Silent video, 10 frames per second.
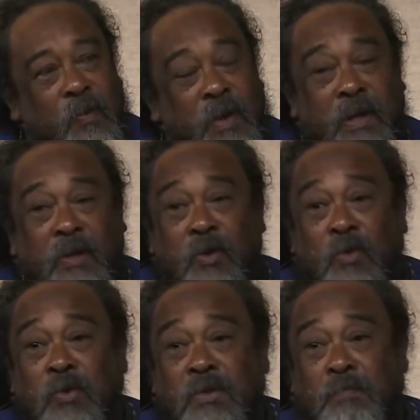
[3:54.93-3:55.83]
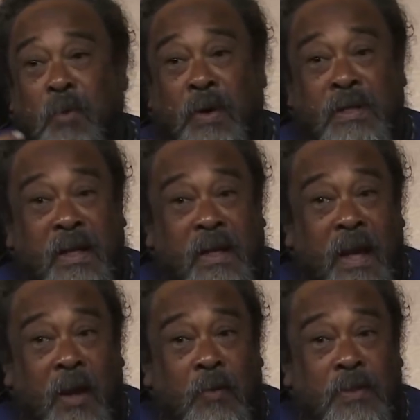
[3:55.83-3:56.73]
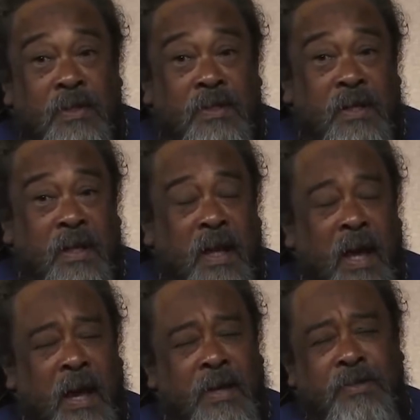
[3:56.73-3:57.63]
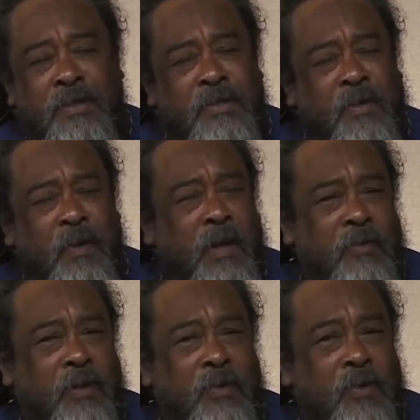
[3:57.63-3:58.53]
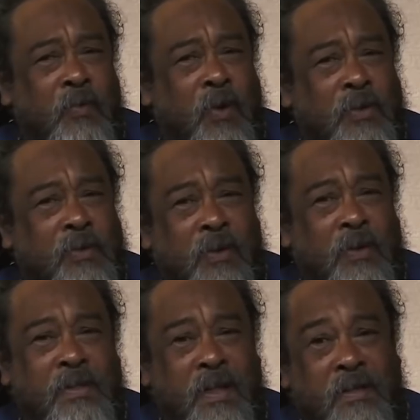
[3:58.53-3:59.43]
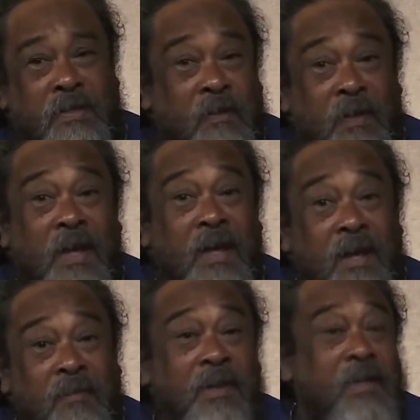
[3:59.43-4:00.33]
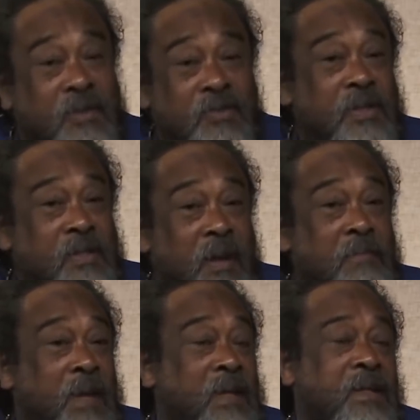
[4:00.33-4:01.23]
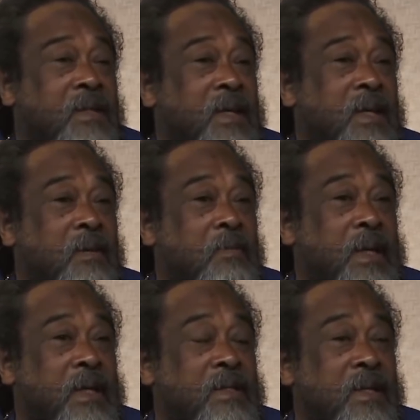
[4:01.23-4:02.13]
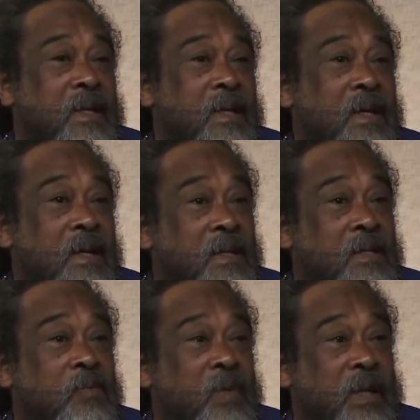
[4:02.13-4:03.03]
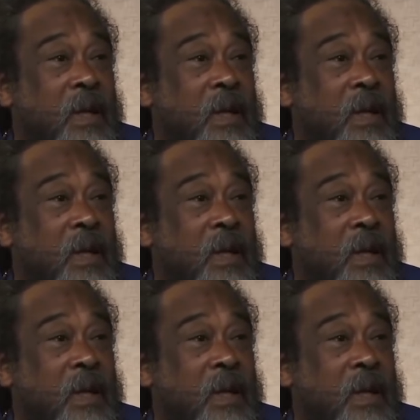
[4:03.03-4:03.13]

We can use poetic language and say the ice is surrendering to the water and all this kind of stuff, but there's just a melting taking place. And this is what